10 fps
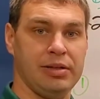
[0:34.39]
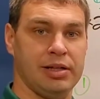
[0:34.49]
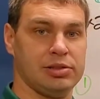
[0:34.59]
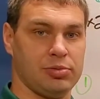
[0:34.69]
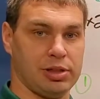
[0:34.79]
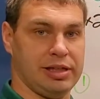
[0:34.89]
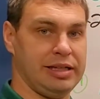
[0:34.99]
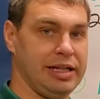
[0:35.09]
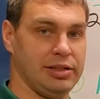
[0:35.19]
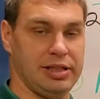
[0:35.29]
And so we're gonna
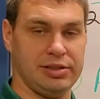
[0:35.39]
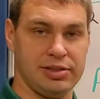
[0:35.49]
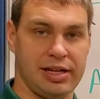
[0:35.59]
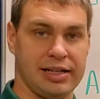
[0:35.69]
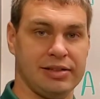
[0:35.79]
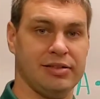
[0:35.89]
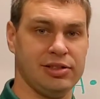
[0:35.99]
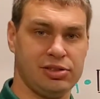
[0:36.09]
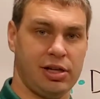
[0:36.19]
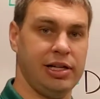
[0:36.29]
get into that.
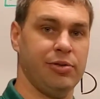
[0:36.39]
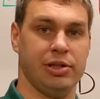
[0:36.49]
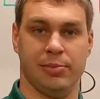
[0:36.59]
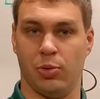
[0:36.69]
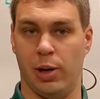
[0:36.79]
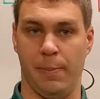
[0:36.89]
Let's start here with number one.